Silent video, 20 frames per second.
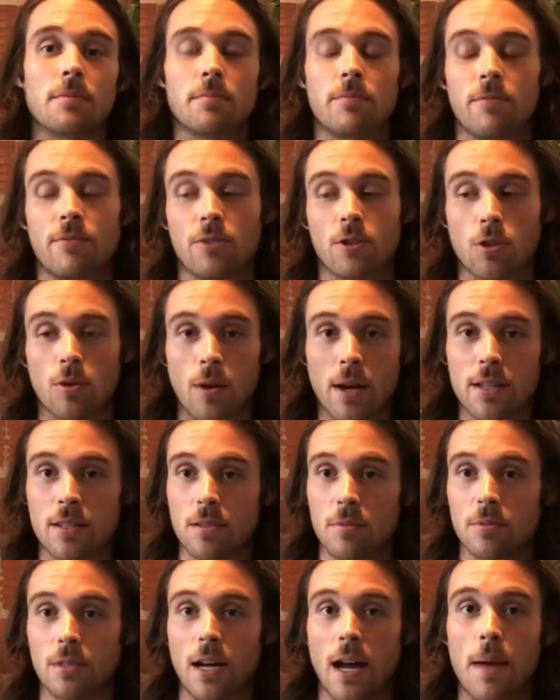for quite
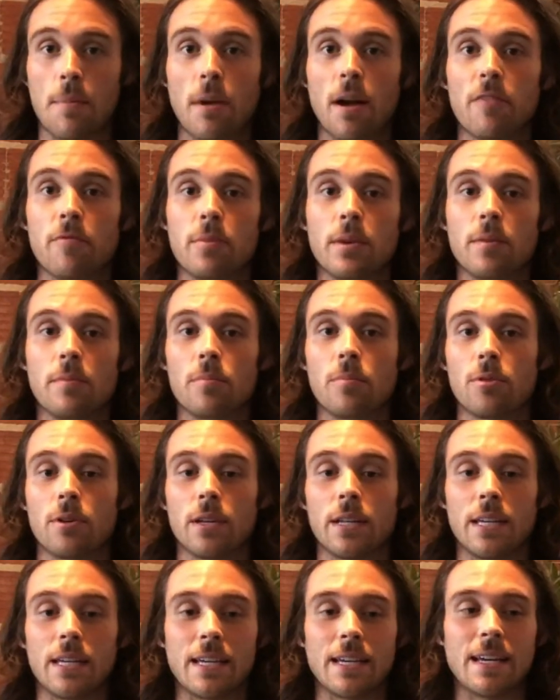some time I've been
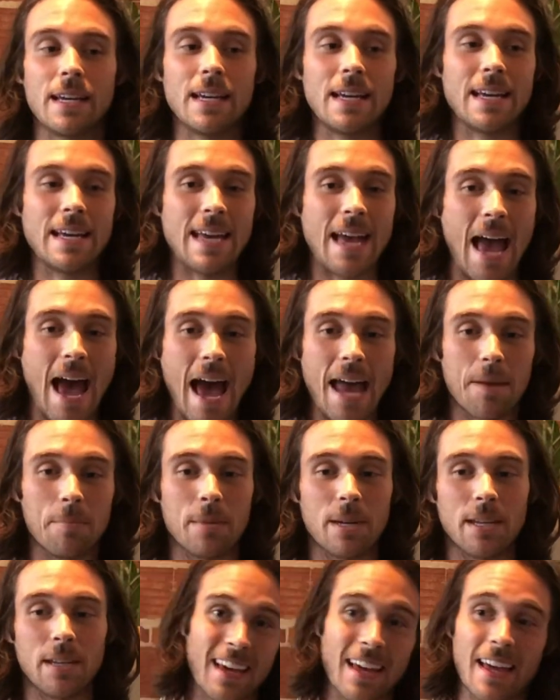pretty
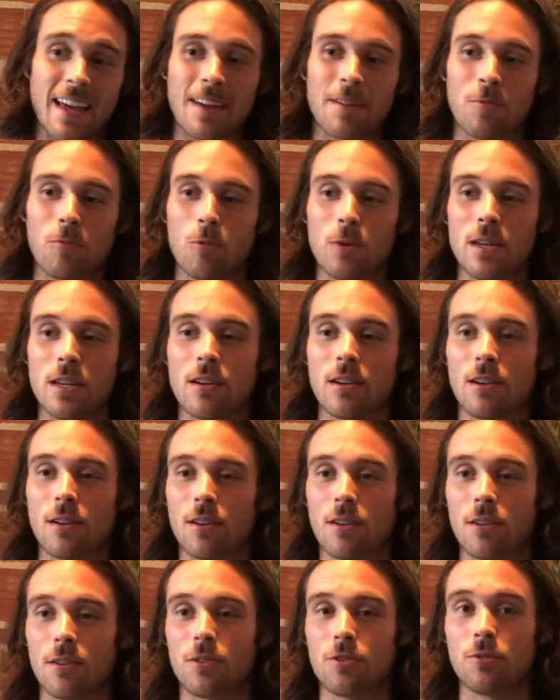adamant that we are
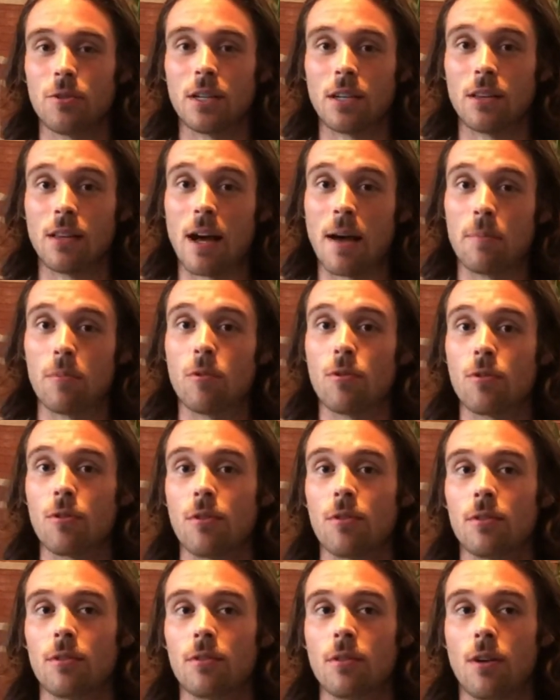doing a lot more
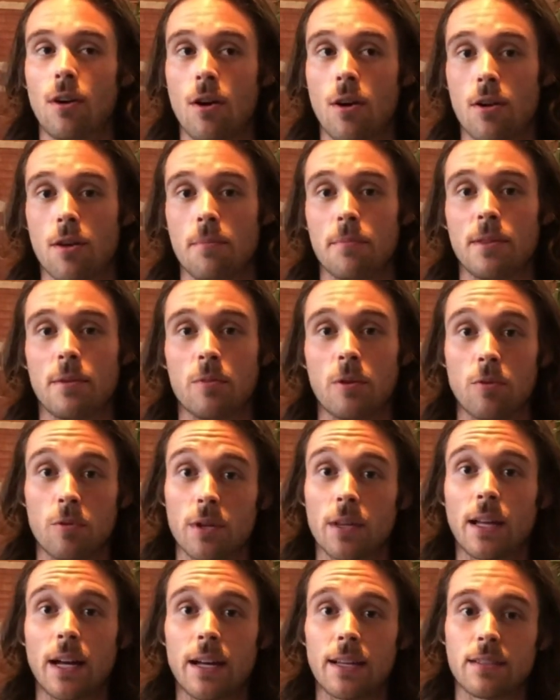harm than we
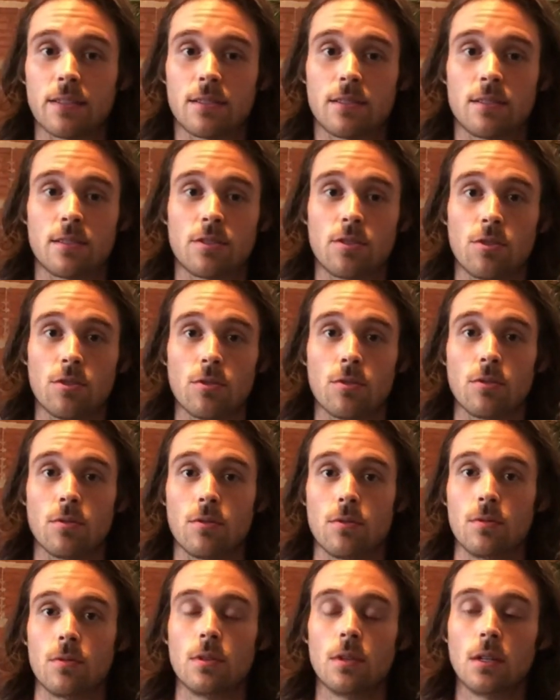realize to
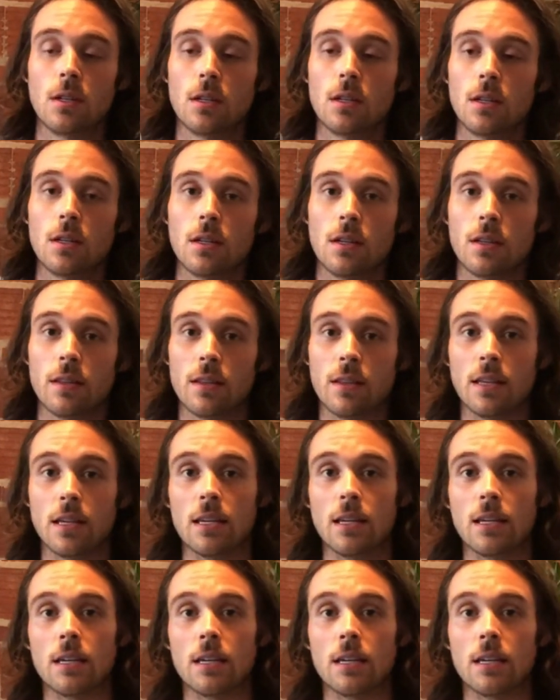the